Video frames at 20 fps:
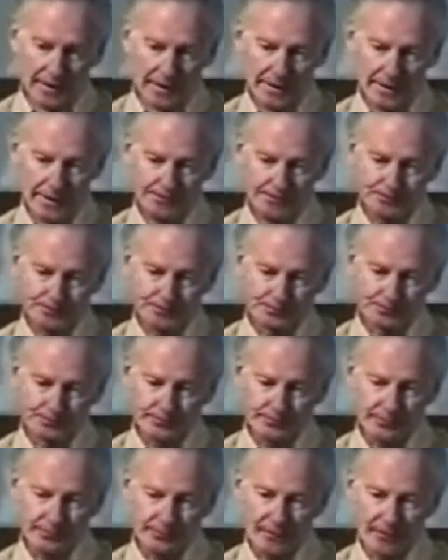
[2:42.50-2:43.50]
Um,
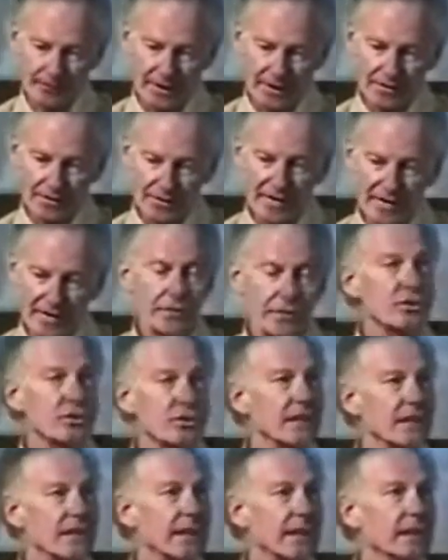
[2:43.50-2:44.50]
the
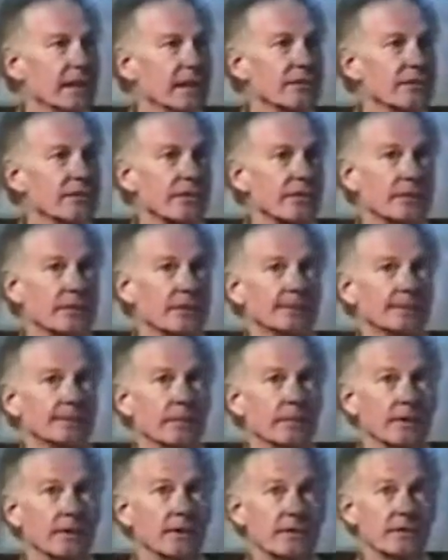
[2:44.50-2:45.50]
values Canadians
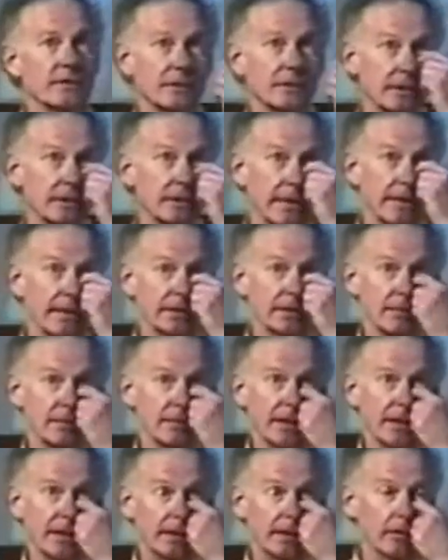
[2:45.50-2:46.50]
well, this, this gets
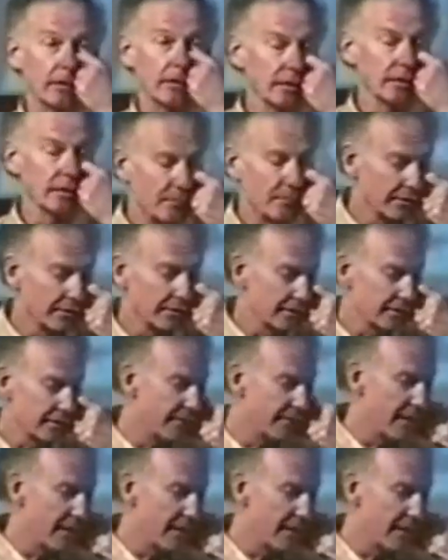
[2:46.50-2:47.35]
to my current book, this